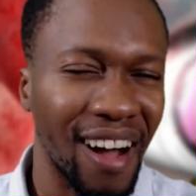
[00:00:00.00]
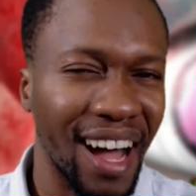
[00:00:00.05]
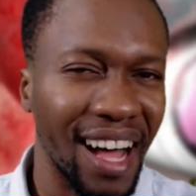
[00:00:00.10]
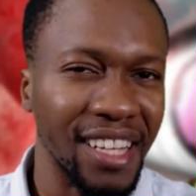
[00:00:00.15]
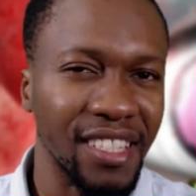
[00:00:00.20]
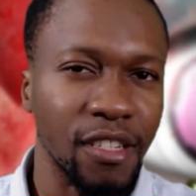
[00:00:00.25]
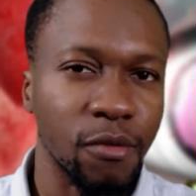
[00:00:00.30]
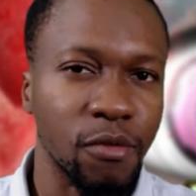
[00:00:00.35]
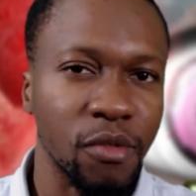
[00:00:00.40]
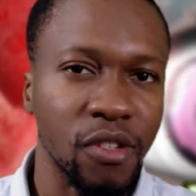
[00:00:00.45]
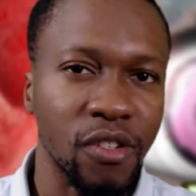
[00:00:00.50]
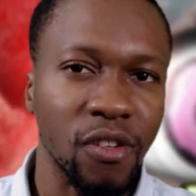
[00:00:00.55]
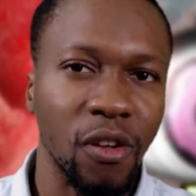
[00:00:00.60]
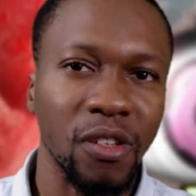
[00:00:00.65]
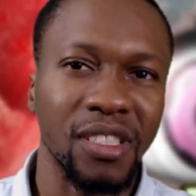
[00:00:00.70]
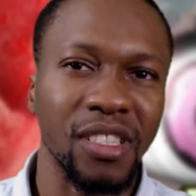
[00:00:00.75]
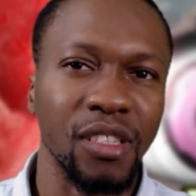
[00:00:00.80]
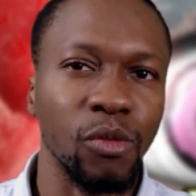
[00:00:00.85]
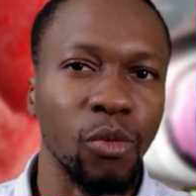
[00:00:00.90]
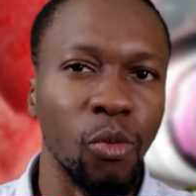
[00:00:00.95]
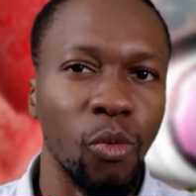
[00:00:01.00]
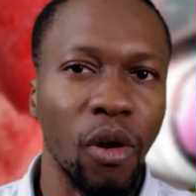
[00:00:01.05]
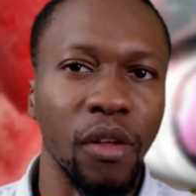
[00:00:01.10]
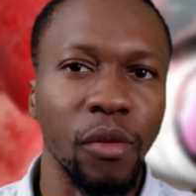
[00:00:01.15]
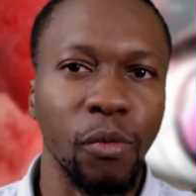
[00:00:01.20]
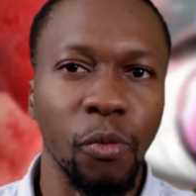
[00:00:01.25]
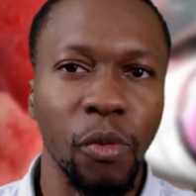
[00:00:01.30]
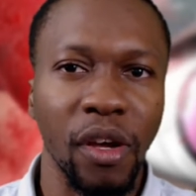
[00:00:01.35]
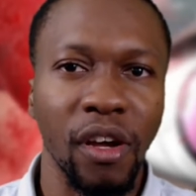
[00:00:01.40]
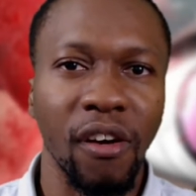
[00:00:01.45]
as a result in
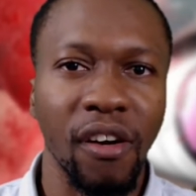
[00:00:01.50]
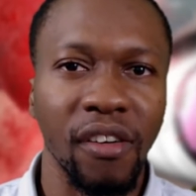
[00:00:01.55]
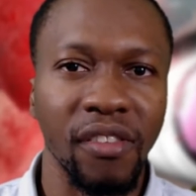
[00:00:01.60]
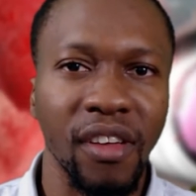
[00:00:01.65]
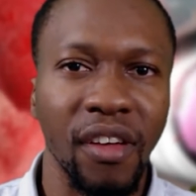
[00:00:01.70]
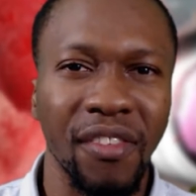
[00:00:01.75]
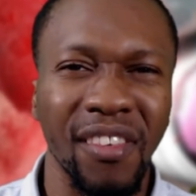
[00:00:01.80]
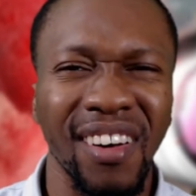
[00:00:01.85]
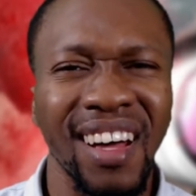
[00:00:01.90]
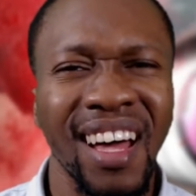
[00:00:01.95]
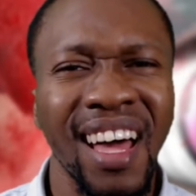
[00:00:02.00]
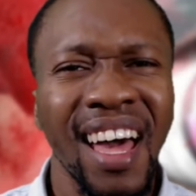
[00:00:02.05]
one way or another.